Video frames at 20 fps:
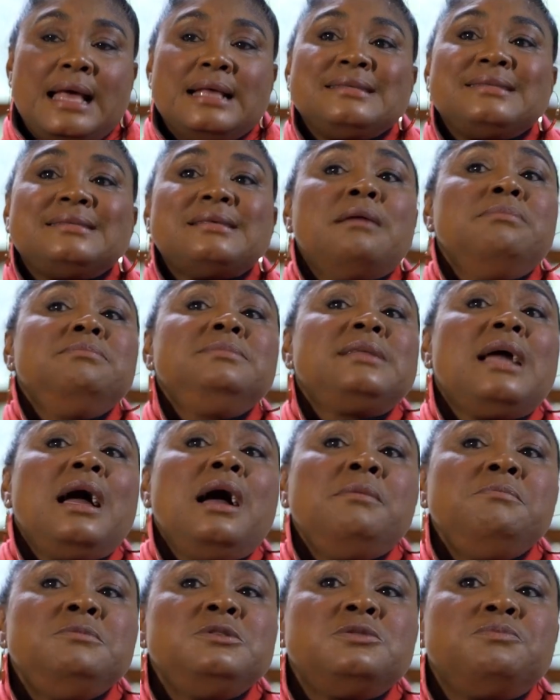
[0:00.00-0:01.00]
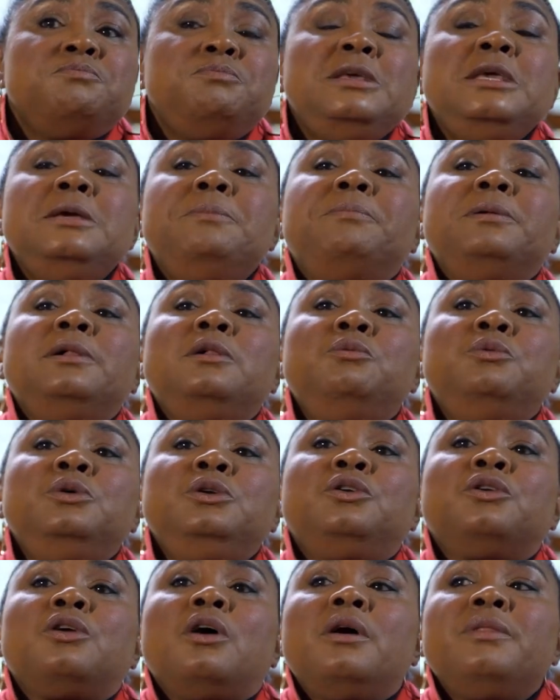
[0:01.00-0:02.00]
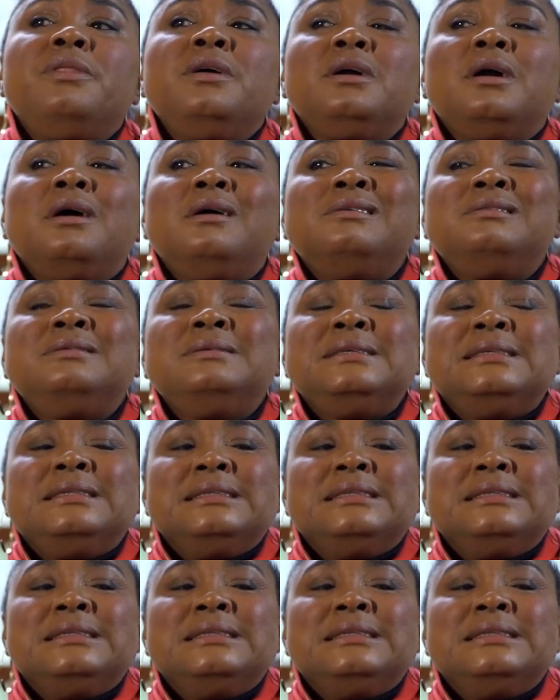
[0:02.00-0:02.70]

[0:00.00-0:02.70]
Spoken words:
Sometimes people would rather go,